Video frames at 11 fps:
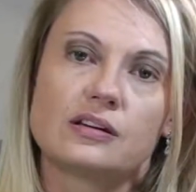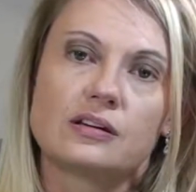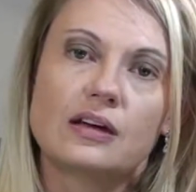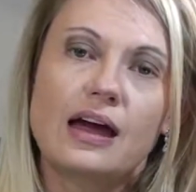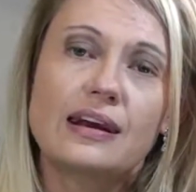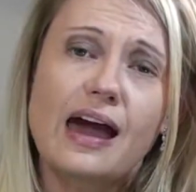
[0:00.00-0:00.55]

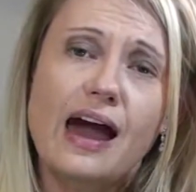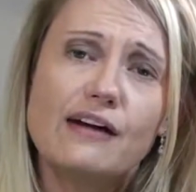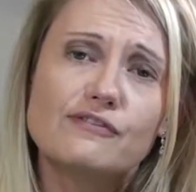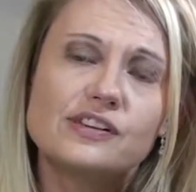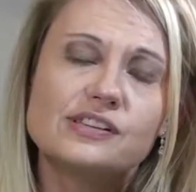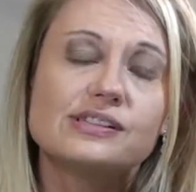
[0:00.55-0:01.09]
can
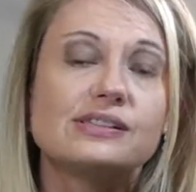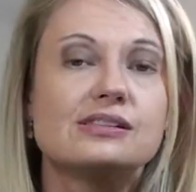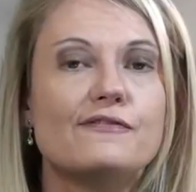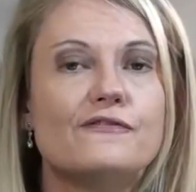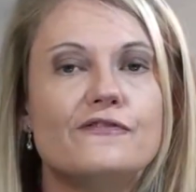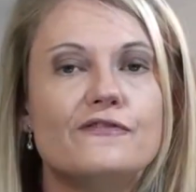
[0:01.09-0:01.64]
have a
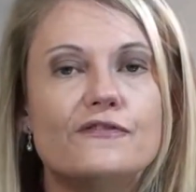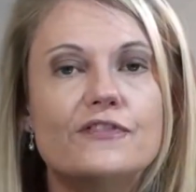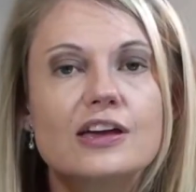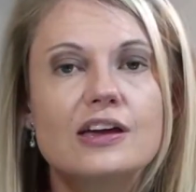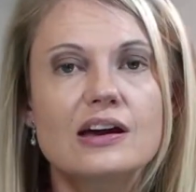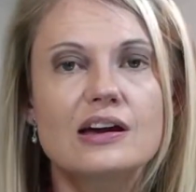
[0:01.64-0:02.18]

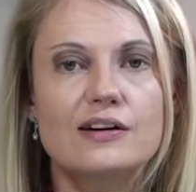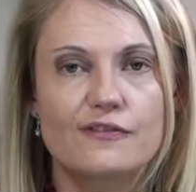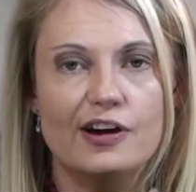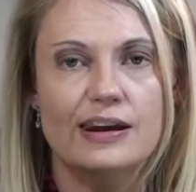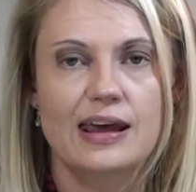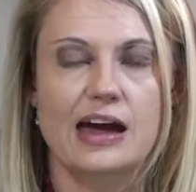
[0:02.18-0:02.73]
severe
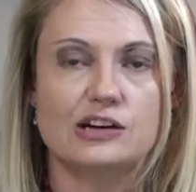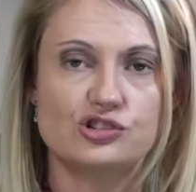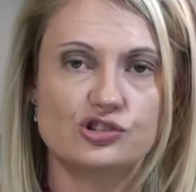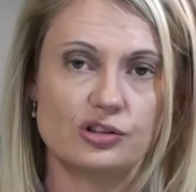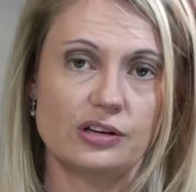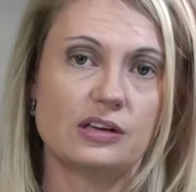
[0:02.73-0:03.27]

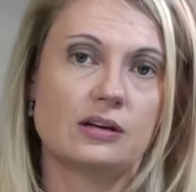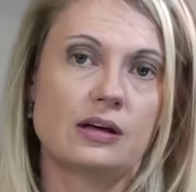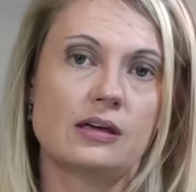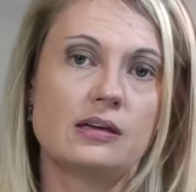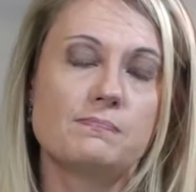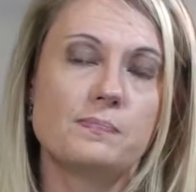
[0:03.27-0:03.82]
financial
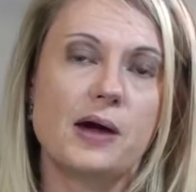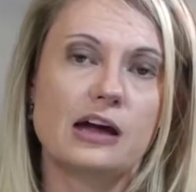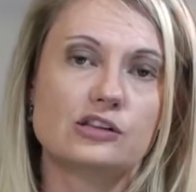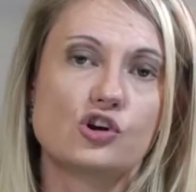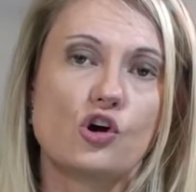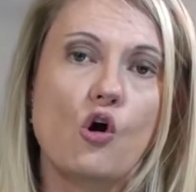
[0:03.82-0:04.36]

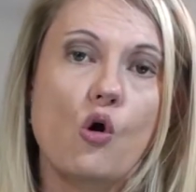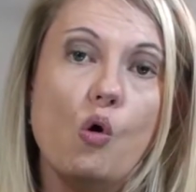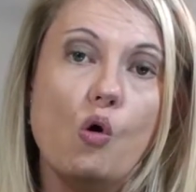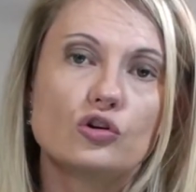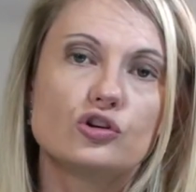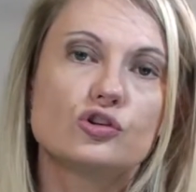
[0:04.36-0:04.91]
impact
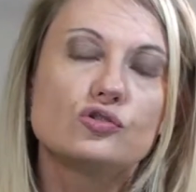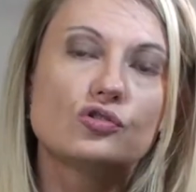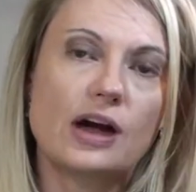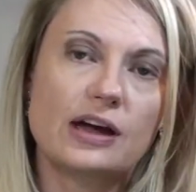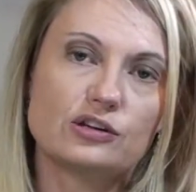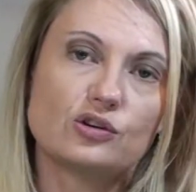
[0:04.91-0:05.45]
on you
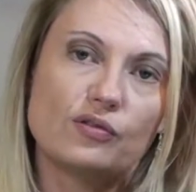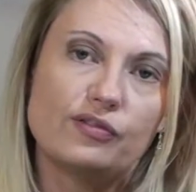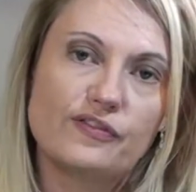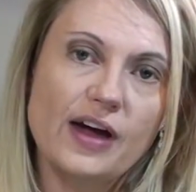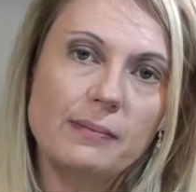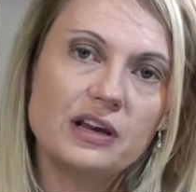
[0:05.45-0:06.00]
and your
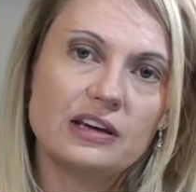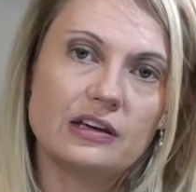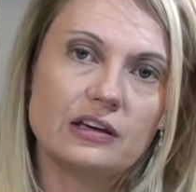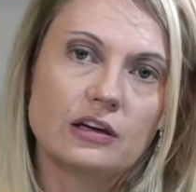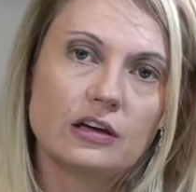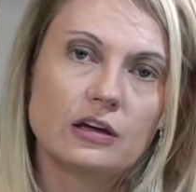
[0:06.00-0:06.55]

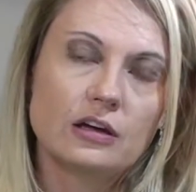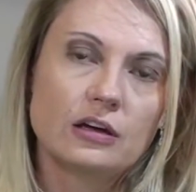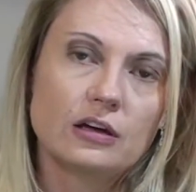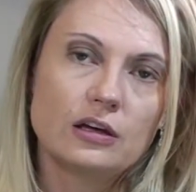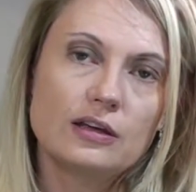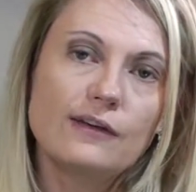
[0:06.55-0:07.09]
family
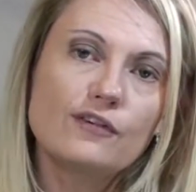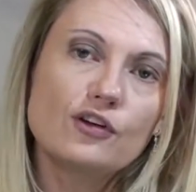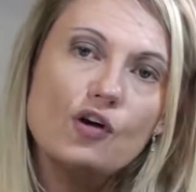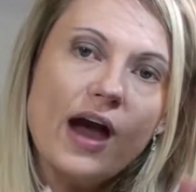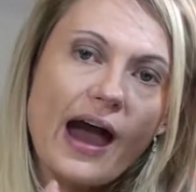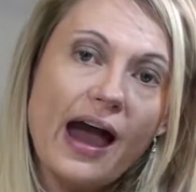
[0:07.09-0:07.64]
if
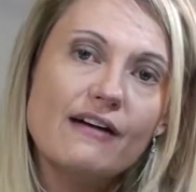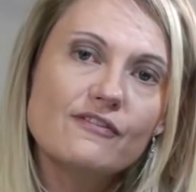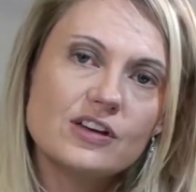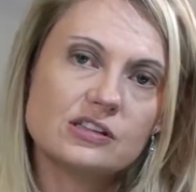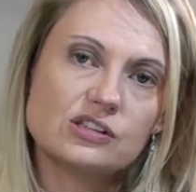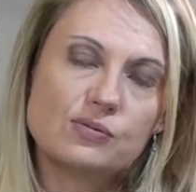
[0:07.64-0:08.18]
you
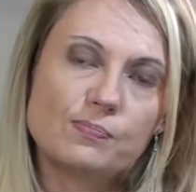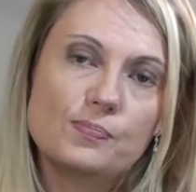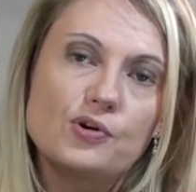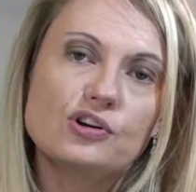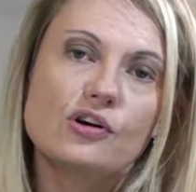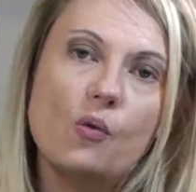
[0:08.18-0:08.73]
haven't
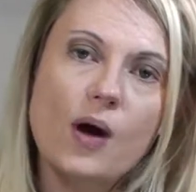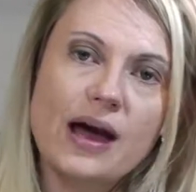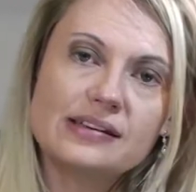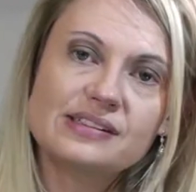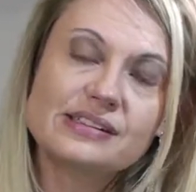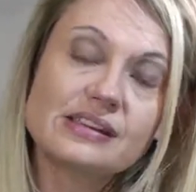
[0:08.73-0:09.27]
put
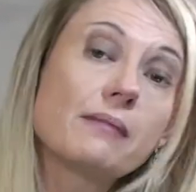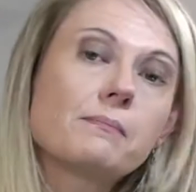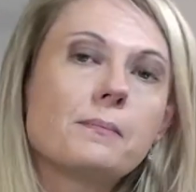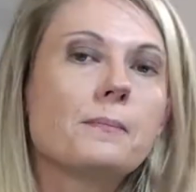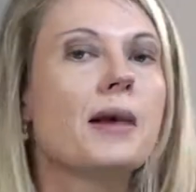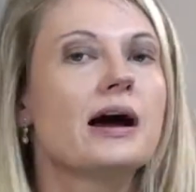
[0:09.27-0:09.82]
away
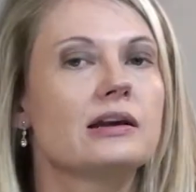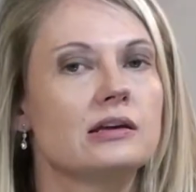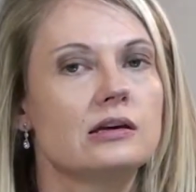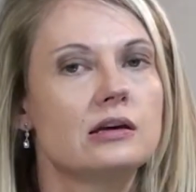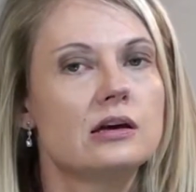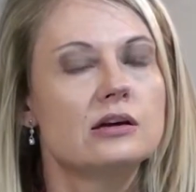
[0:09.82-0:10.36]
some
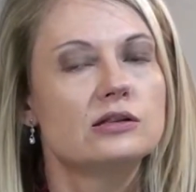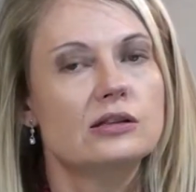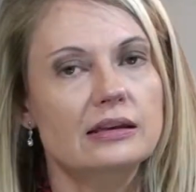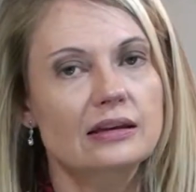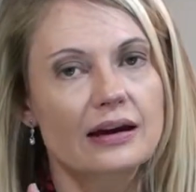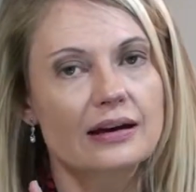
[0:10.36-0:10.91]
money
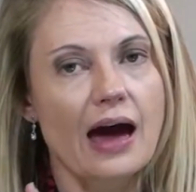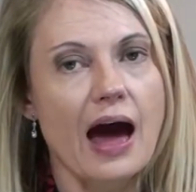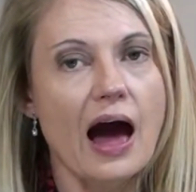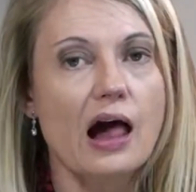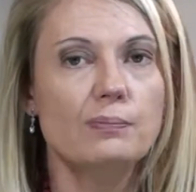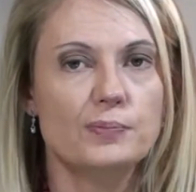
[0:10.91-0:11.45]
that can
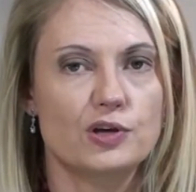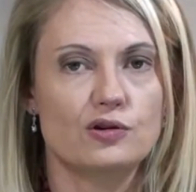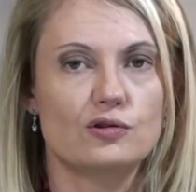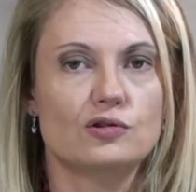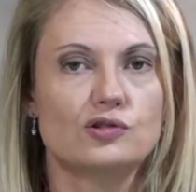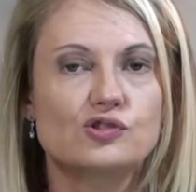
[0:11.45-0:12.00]
help
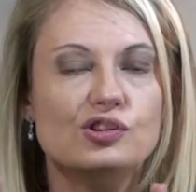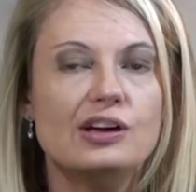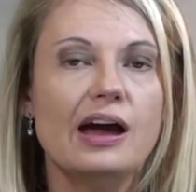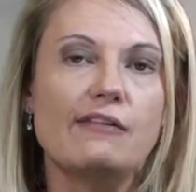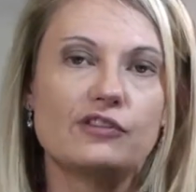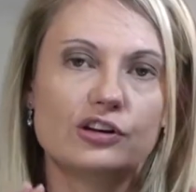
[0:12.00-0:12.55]
you to
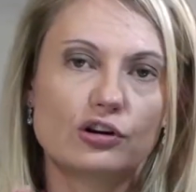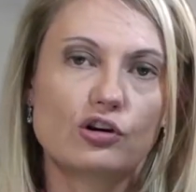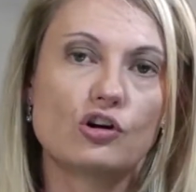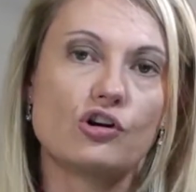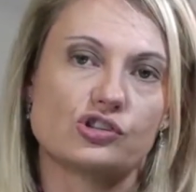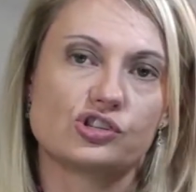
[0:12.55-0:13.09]
cover the
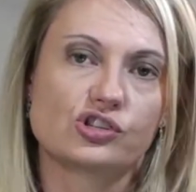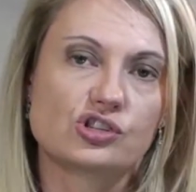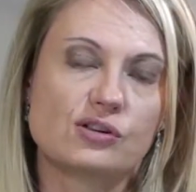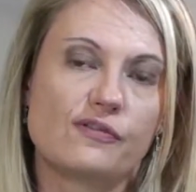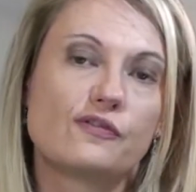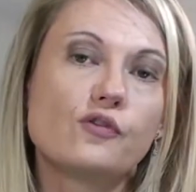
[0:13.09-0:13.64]

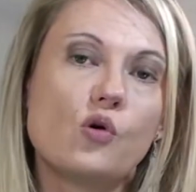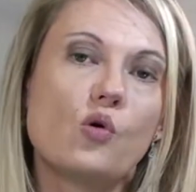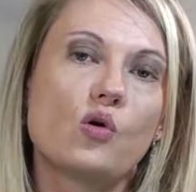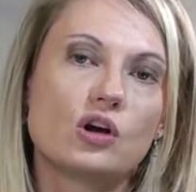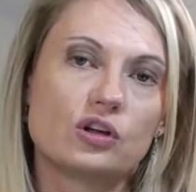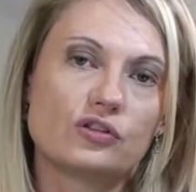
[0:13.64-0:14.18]
costs
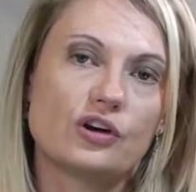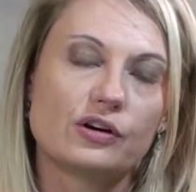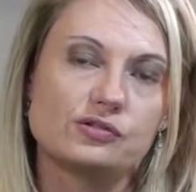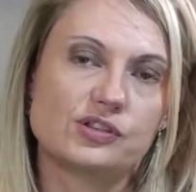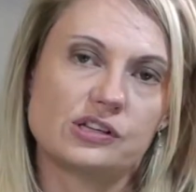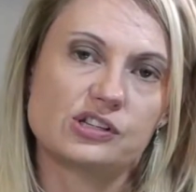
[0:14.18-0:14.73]
for
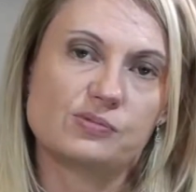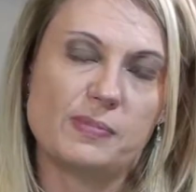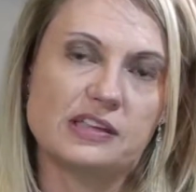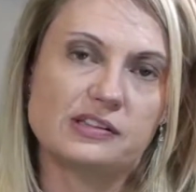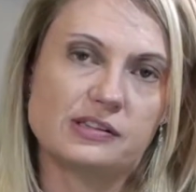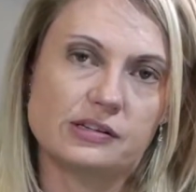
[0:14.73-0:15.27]
those
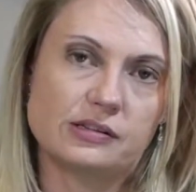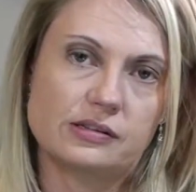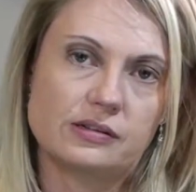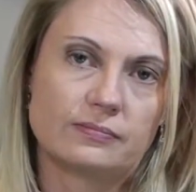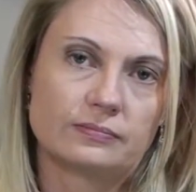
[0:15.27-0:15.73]
expenses.